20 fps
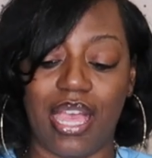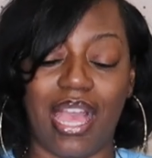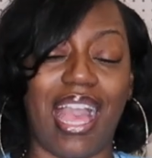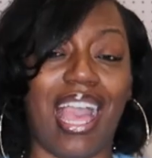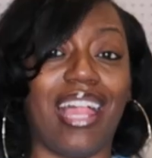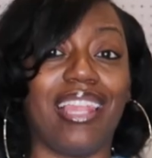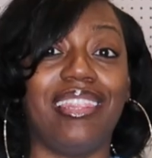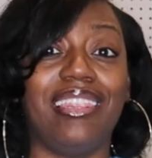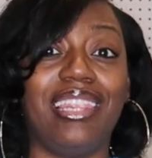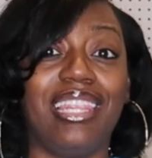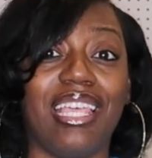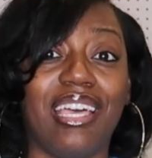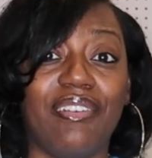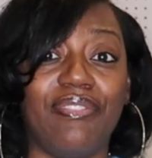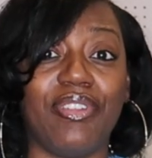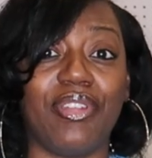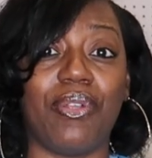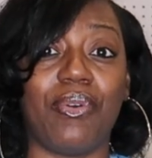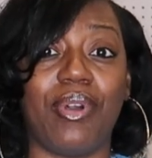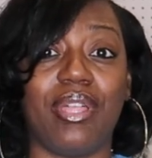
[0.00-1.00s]
i
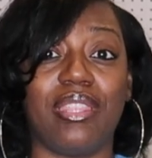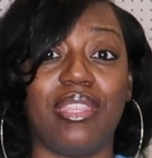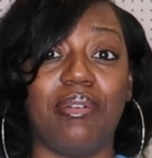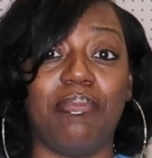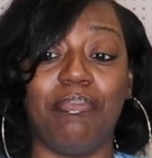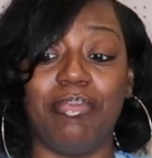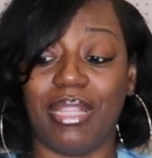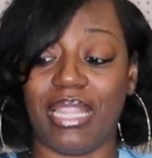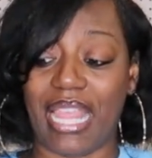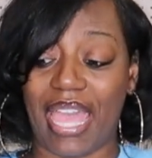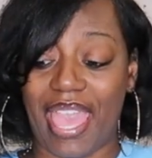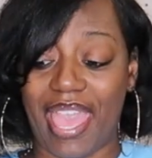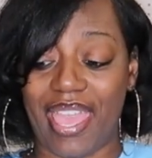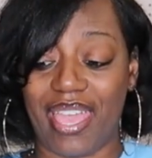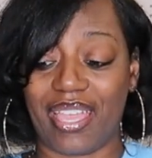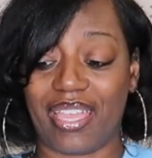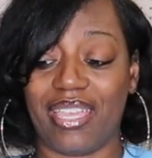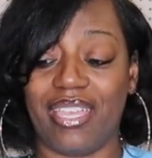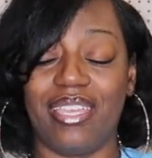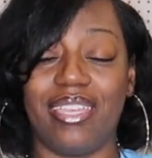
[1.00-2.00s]
love it on the
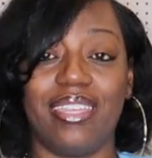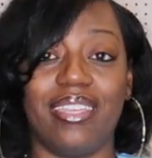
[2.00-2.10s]
black